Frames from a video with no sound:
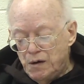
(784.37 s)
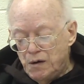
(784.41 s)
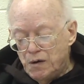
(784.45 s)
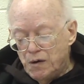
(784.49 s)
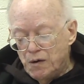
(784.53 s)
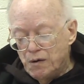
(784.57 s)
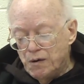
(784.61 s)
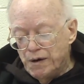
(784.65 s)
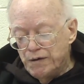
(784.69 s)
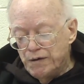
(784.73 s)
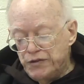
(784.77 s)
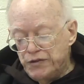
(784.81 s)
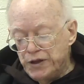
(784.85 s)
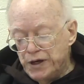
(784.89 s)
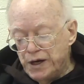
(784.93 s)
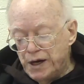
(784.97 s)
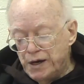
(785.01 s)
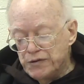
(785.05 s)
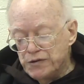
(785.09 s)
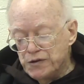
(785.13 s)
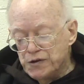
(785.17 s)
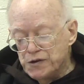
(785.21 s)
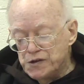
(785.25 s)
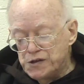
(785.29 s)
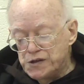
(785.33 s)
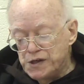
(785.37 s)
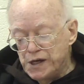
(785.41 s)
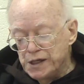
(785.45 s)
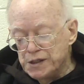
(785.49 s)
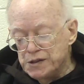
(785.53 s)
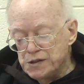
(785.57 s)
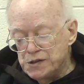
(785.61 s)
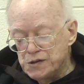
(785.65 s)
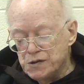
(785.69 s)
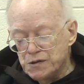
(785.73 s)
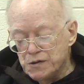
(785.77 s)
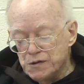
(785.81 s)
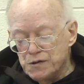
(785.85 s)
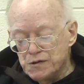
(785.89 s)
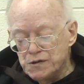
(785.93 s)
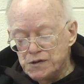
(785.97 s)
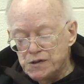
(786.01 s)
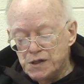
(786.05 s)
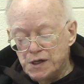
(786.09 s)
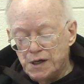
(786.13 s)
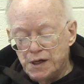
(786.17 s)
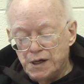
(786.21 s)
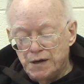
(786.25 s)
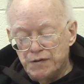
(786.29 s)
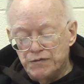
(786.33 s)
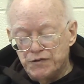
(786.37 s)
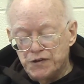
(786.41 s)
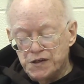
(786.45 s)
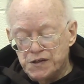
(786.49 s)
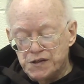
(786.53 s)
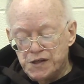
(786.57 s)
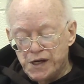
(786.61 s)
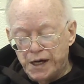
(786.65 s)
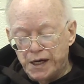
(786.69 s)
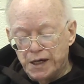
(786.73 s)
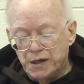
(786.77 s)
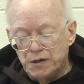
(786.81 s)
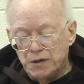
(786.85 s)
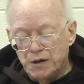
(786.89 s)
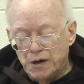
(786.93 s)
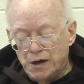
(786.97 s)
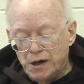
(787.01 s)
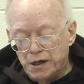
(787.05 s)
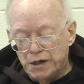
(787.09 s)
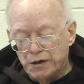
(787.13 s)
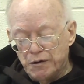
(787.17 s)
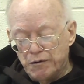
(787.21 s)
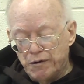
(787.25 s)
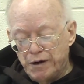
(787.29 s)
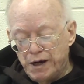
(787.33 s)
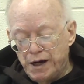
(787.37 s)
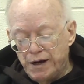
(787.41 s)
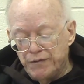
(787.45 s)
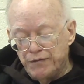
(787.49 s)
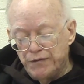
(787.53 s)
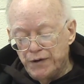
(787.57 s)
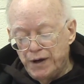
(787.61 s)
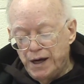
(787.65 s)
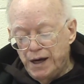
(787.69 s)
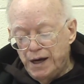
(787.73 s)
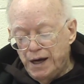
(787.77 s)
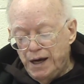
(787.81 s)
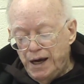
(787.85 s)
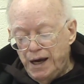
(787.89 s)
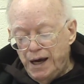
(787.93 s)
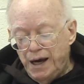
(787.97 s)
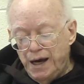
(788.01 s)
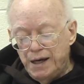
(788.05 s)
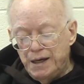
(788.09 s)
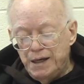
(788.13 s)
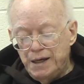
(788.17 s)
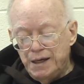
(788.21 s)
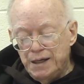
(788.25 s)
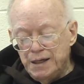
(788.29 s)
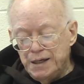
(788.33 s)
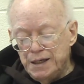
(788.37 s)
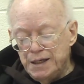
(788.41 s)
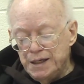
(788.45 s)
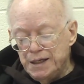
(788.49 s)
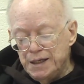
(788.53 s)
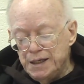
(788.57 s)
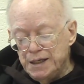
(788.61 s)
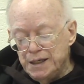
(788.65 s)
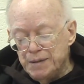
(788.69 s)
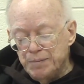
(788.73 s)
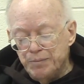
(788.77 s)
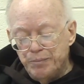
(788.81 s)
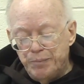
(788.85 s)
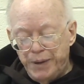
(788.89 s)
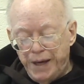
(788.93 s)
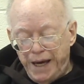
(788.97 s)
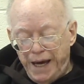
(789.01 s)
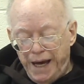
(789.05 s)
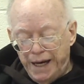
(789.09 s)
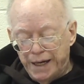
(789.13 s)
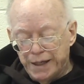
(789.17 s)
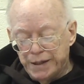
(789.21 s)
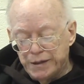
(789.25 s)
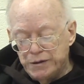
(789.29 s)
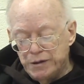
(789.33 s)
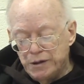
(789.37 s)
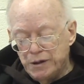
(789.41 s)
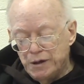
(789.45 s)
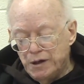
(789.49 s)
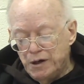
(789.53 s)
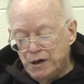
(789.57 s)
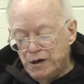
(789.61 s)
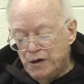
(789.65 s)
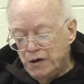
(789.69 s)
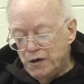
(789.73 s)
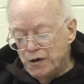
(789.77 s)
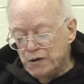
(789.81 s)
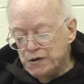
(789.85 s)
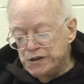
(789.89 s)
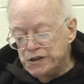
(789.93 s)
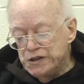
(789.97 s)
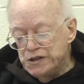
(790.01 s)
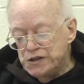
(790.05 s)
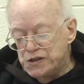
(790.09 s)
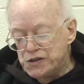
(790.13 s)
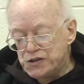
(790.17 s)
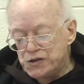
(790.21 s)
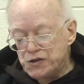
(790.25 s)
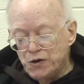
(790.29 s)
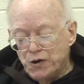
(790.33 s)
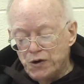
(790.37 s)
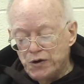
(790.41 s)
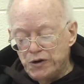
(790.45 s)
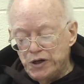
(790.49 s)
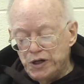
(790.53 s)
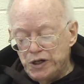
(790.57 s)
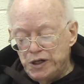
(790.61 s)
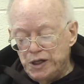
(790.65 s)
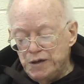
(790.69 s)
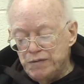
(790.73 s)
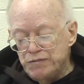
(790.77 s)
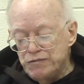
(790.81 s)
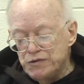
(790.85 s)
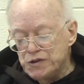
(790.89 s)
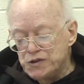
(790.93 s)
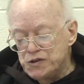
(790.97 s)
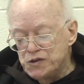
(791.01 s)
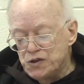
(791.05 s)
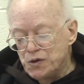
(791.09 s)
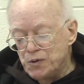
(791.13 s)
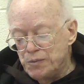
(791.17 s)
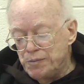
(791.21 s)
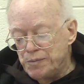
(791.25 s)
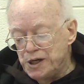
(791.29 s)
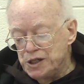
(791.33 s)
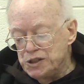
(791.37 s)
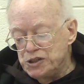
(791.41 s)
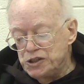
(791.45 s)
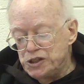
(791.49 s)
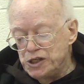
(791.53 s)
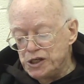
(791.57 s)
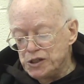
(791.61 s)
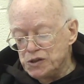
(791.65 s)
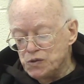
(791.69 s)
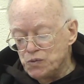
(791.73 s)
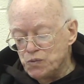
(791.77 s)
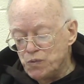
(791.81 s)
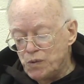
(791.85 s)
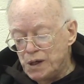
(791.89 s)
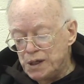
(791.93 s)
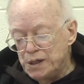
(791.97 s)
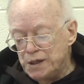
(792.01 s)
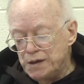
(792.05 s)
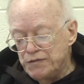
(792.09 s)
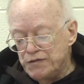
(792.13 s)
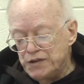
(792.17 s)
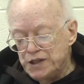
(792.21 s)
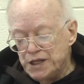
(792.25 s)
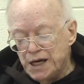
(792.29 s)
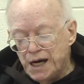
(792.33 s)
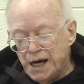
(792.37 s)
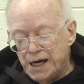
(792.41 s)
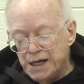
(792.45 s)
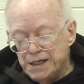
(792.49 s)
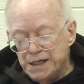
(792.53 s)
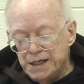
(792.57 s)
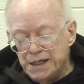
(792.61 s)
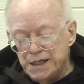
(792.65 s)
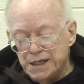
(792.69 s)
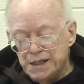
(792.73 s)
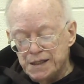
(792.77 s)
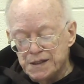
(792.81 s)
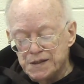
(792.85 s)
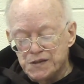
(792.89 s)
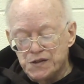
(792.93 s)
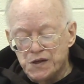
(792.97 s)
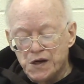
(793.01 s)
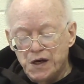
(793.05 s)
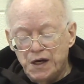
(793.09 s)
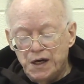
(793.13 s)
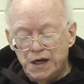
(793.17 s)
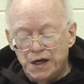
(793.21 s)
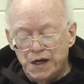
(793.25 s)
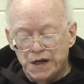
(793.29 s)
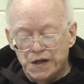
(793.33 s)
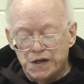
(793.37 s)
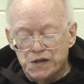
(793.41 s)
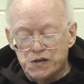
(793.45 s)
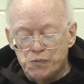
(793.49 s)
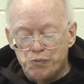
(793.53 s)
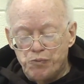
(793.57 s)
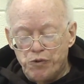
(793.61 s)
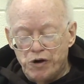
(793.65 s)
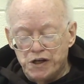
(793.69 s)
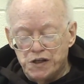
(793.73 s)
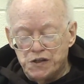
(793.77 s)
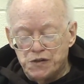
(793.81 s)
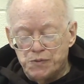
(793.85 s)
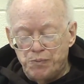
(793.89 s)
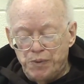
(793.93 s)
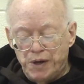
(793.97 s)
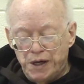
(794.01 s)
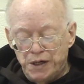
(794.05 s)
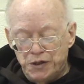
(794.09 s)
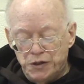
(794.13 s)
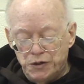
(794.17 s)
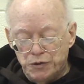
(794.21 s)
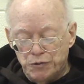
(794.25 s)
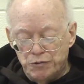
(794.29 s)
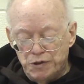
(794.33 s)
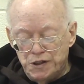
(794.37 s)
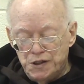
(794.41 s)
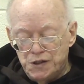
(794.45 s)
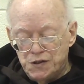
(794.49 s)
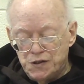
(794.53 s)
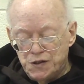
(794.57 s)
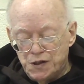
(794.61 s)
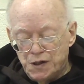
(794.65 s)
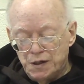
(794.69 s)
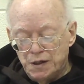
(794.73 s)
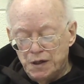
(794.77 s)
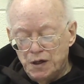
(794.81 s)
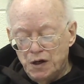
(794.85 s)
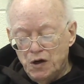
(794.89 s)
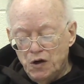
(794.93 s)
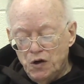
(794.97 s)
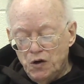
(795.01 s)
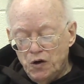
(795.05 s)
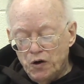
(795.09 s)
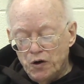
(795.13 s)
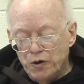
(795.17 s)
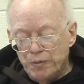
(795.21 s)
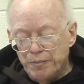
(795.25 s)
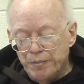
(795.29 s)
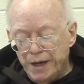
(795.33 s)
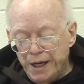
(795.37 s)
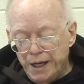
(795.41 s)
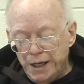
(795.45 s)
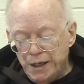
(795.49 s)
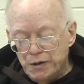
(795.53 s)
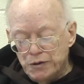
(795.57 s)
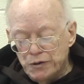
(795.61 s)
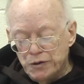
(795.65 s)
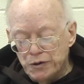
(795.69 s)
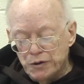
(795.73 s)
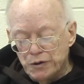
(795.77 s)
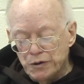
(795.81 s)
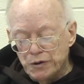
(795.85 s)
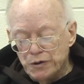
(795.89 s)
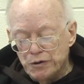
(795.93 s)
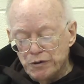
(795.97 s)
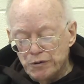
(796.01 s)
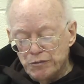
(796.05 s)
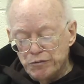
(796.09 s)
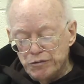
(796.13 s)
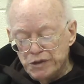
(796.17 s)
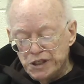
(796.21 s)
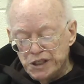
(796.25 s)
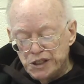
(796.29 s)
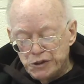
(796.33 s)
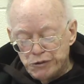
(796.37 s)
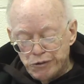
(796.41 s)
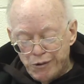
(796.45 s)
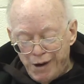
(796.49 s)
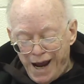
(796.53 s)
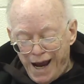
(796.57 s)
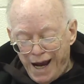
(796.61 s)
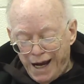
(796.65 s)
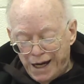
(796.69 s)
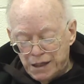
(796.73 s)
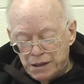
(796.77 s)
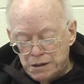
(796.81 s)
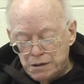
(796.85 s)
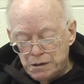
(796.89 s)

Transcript: or the other censors of the second autograph had any impact or distorted even so much as one of the ideas expressed by Teresa or made her retract.